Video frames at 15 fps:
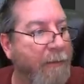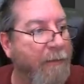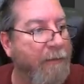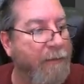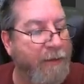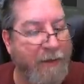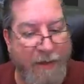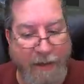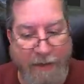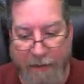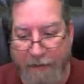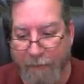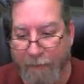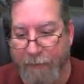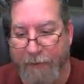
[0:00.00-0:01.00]
The thing
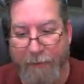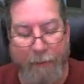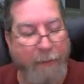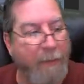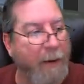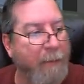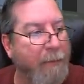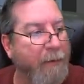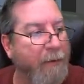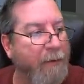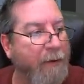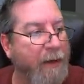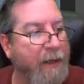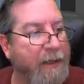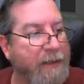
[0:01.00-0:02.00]
to remember
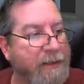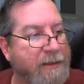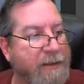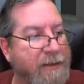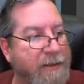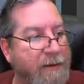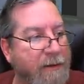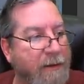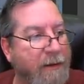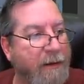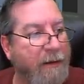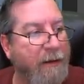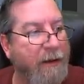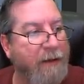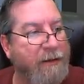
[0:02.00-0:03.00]
is,
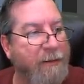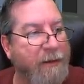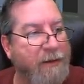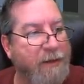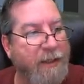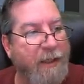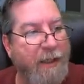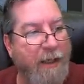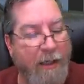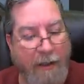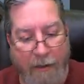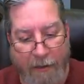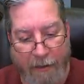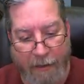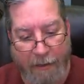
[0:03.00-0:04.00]
especially
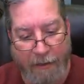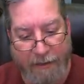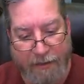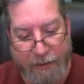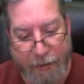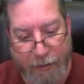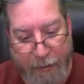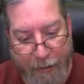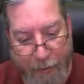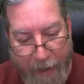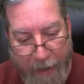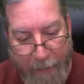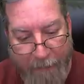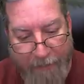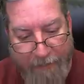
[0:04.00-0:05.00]
in a studio
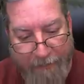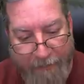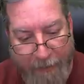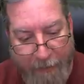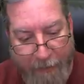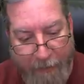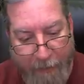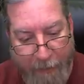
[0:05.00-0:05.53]
atmosphere,